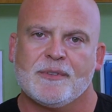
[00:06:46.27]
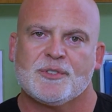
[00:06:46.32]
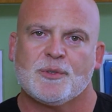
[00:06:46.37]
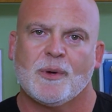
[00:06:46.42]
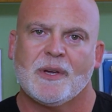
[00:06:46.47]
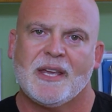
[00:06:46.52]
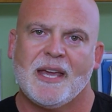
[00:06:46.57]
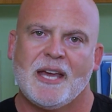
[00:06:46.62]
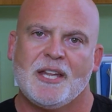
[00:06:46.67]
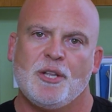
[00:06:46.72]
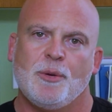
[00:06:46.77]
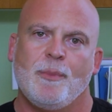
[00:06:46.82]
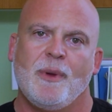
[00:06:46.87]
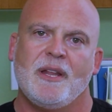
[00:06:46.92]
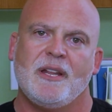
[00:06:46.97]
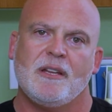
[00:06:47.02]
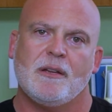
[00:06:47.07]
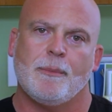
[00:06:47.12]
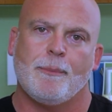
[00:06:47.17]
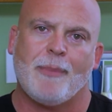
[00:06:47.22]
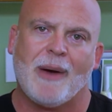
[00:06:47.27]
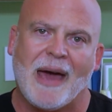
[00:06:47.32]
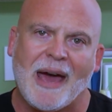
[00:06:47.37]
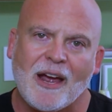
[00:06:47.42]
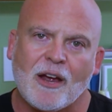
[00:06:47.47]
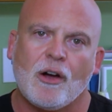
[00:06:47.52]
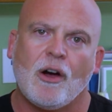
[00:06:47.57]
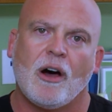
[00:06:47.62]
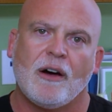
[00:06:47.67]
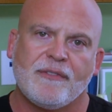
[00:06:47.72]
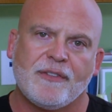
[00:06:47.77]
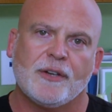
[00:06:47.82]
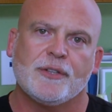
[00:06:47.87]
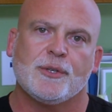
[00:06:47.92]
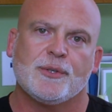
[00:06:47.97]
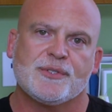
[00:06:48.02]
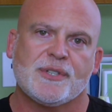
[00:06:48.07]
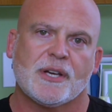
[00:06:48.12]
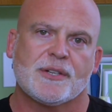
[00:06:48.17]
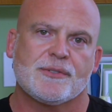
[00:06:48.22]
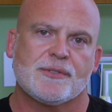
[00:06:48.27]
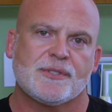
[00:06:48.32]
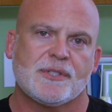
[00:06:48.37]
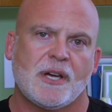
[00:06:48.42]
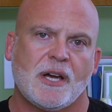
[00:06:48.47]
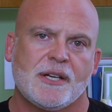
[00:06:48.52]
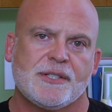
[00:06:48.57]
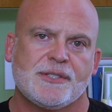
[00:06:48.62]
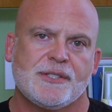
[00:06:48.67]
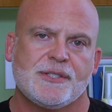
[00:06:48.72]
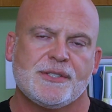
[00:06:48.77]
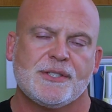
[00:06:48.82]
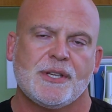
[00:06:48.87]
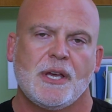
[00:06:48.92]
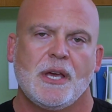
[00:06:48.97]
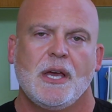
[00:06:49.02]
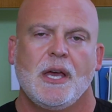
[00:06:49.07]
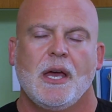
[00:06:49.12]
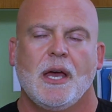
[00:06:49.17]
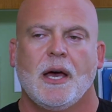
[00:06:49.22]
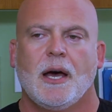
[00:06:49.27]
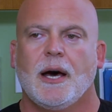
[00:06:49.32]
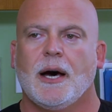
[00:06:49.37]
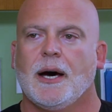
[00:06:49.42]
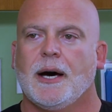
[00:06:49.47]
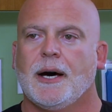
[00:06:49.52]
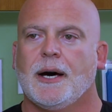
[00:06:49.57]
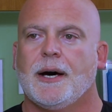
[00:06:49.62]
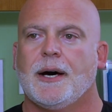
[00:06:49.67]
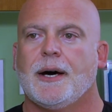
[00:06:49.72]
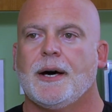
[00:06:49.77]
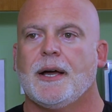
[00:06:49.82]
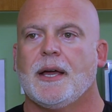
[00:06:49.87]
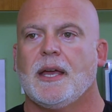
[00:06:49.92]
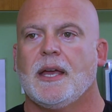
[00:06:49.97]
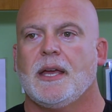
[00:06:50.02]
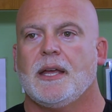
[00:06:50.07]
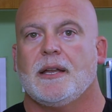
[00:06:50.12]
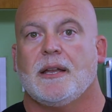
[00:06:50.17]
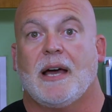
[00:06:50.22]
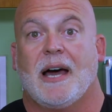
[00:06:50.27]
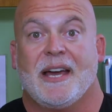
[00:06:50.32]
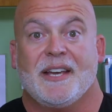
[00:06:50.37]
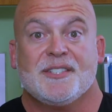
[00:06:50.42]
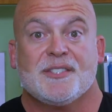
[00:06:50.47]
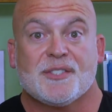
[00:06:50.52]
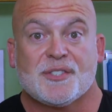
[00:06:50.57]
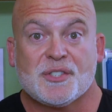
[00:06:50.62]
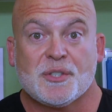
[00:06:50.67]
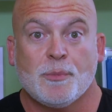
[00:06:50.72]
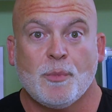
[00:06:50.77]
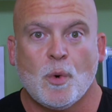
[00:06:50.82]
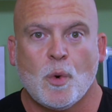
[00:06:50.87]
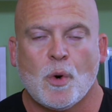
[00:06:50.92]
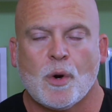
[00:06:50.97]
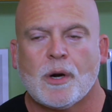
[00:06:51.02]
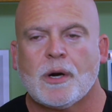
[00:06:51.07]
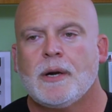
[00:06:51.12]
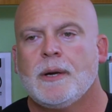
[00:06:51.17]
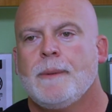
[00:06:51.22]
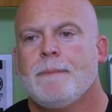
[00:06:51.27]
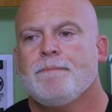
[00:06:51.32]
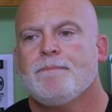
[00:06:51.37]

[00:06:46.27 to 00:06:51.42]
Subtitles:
So again, you may need to back off on those exercises and ice it some more.